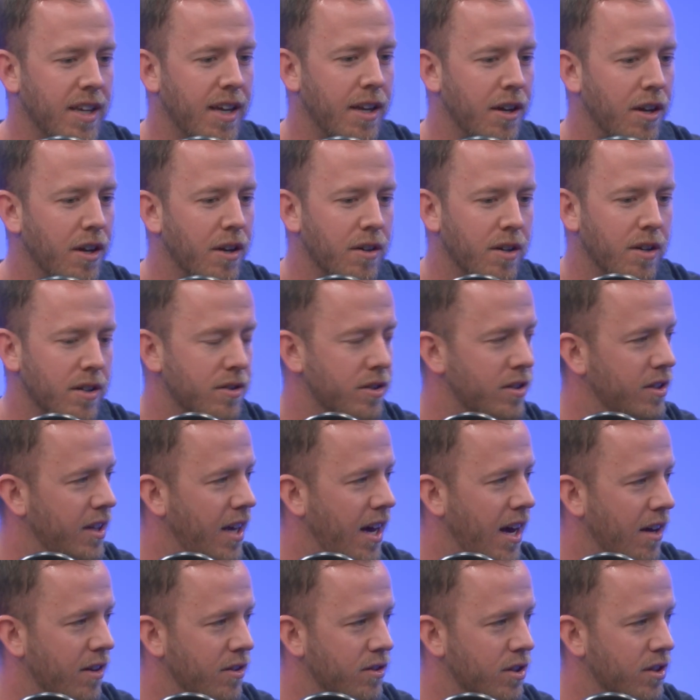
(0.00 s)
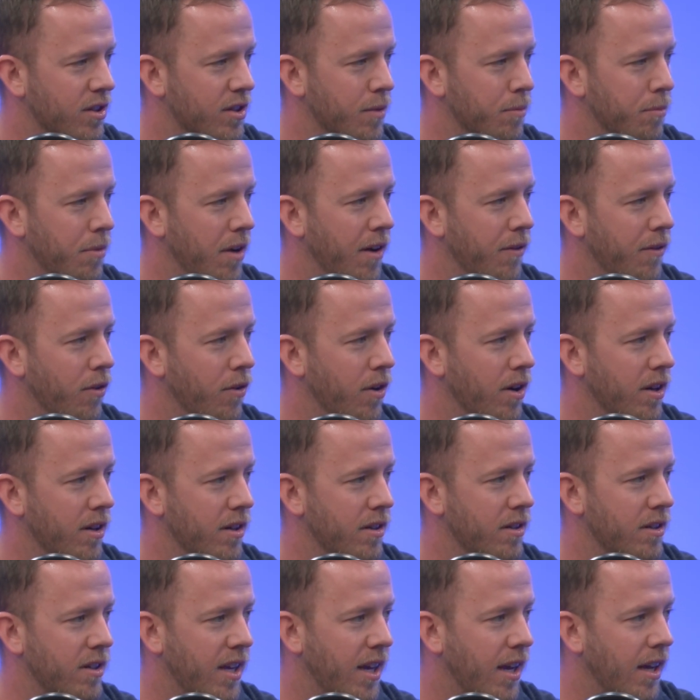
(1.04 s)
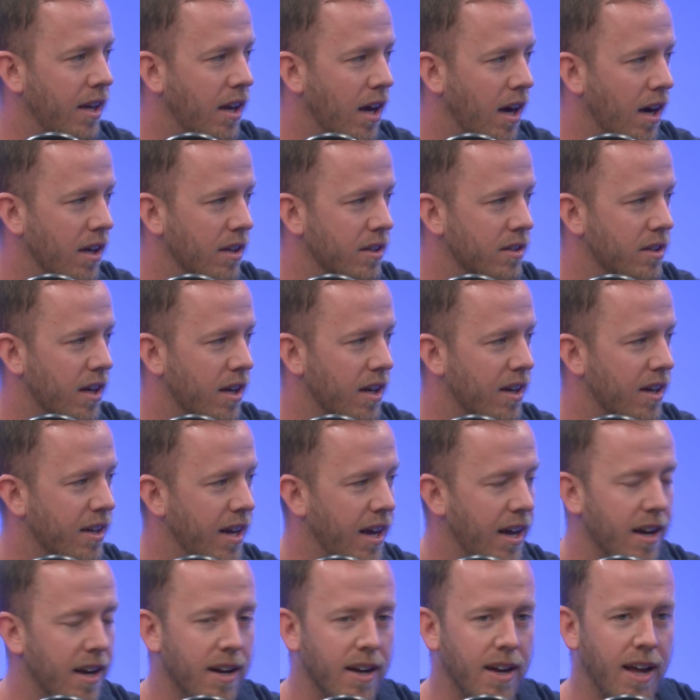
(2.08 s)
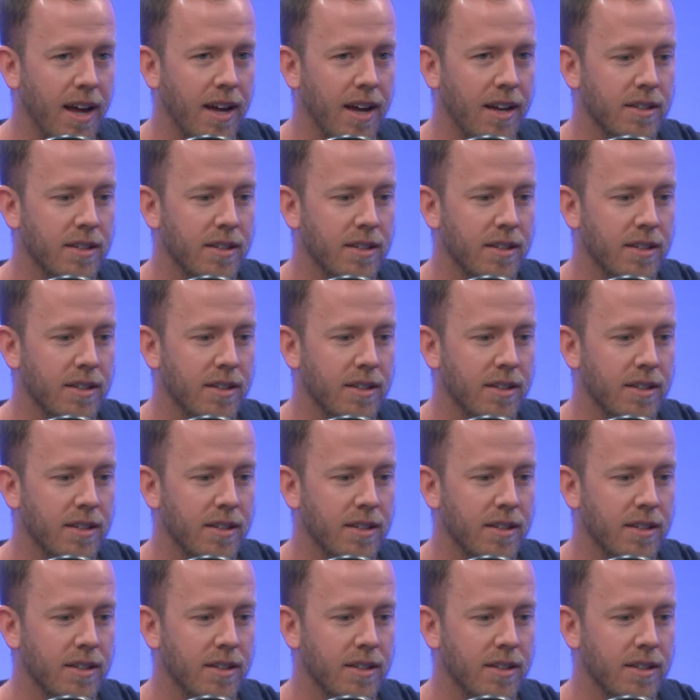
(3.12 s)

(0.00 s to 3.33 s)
he knew it was just above what he does on a day to day.